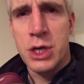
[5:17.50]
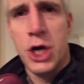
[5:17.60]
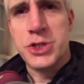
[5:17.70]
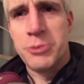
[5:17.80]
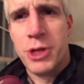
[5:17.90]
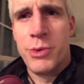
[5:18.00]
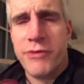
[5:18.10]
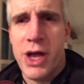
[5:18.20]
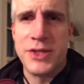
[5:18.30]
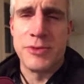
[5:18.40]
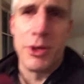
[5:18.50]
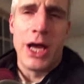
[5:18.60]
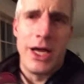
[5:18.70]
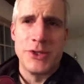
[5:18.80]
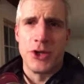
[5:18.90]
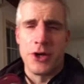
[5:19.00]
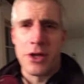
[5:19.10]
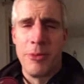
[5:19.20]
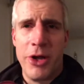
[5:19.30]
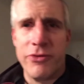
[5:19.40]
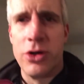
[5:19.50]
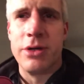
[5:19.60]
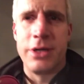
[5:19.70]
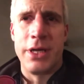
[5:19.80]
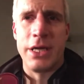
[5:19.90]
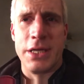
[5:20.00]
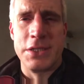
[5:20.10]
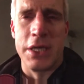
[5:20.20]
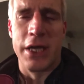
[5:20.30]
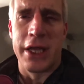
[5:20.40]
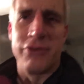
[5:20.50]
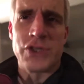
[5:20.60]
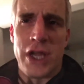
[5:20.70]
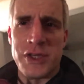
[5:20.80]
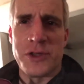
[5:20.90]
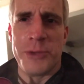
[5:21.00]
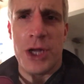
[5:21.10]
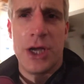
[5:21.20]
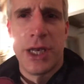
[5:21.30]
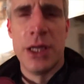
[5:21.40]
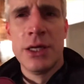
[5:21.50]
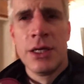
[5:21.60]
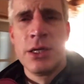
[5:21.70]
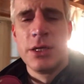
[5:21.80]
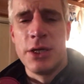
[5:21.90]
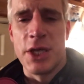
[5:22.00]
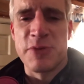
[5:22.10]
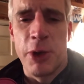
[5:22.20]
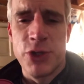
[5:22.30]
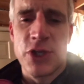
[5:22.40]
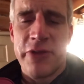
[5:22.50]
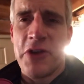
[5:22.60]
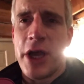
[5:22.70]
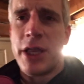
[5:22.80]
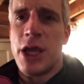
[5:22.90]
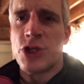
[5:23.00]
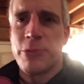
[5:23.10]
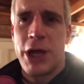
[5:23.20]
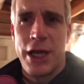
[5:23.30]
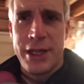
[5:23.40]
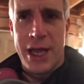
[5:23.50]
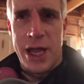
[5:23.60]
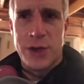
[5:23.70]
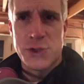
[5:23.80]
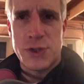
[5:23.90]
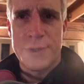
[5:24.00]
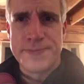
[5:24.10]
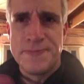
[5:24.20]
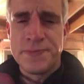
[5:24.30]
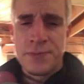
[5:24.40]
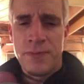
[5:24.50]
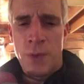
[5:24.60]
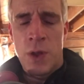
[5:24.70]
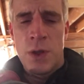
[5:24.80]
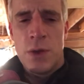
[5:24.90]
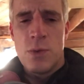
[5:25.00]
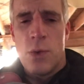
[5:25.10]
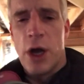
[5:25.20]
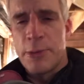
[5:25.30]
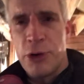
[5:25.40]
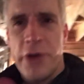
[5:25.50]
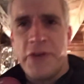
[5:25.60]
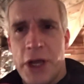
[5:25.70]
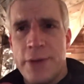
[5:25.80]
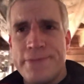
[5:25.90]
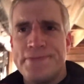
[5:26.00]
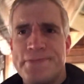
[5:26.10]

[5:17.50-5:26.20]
Ultimately, we've got some guys that are going to come over and give us an estimate on exposing the foundation behind the house, waterproofing it,